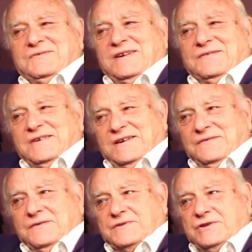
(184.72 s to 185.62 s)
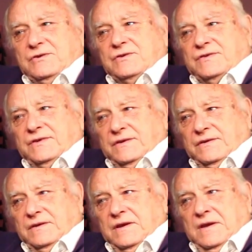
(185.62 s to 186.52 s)
of life kind of obscures it,
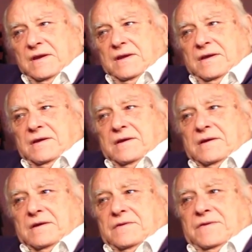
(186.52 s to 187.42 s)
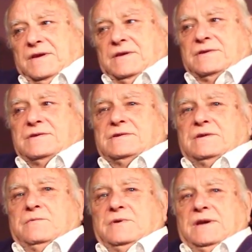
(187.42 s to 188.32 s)
and things
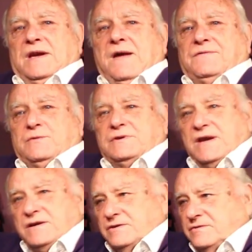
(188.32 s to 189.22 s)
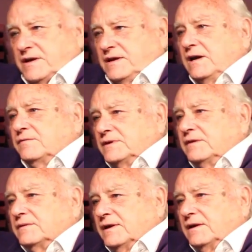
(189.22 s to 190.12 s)
that we have to attend to take over,
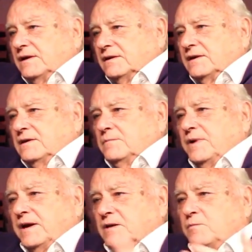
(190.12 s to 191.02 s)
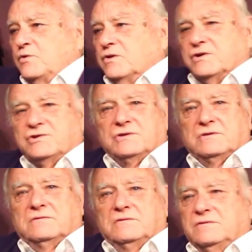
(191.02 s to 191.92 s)
don't they? Like paying a mortgage
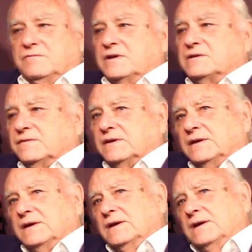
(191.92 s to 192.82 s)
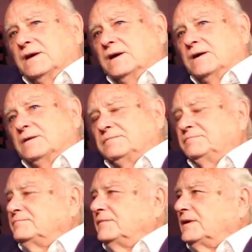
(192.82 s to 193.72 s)
and all the rest of it,
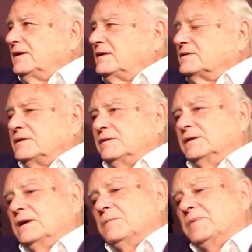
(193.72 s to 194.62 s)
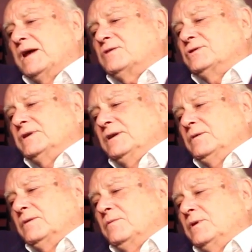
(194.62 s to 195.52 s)
and so on. But
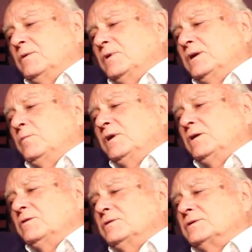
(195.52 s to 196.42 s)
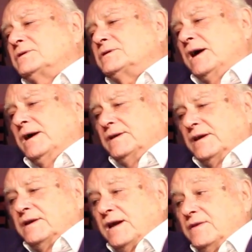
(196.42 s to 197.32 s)
actually, we lose sight
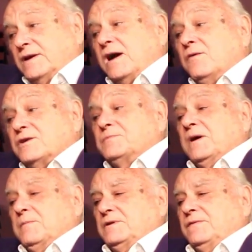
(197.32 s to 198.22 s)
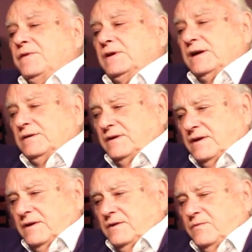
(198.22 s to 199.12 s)
and the courage maybe to follow
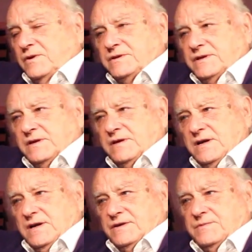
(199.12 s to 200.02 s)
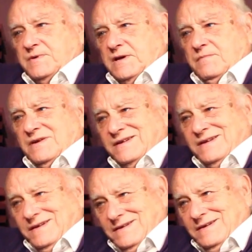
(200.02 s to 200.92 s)
what is in our hearts. But I'm
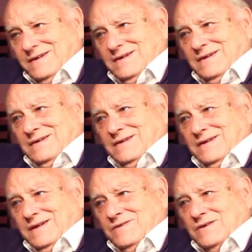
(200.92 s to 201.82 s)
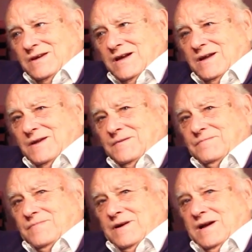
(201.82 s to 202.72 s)
lucky in that I
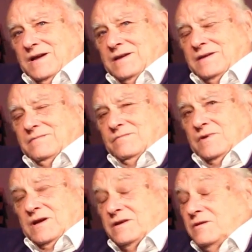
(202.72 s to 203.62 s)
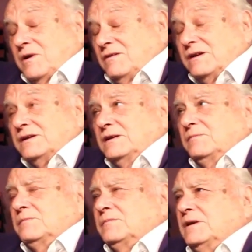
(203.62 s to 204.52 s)
don't know about lucky,
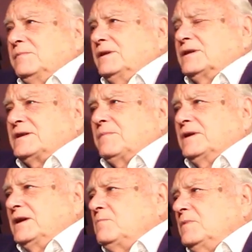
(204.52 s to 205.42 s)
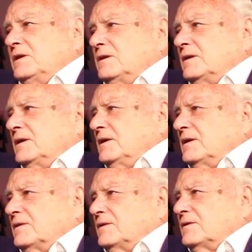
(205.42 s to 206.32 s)
but maybe there's something in me that
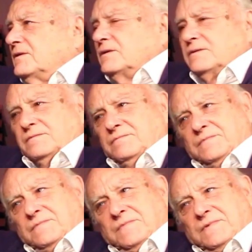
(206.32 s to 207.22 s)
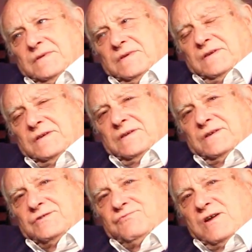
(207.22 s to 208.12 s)

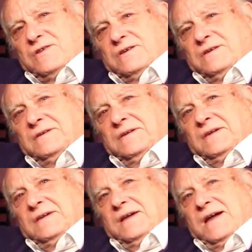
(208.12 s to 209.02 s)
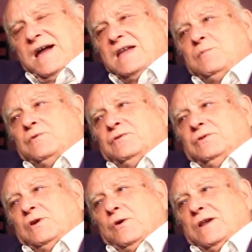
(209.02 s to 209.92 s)
is rather able
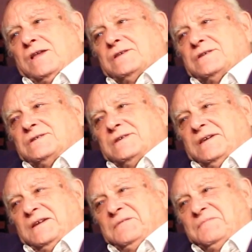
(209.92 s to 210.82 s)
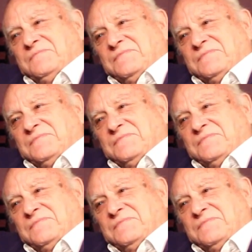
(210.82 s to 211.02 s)
to go against the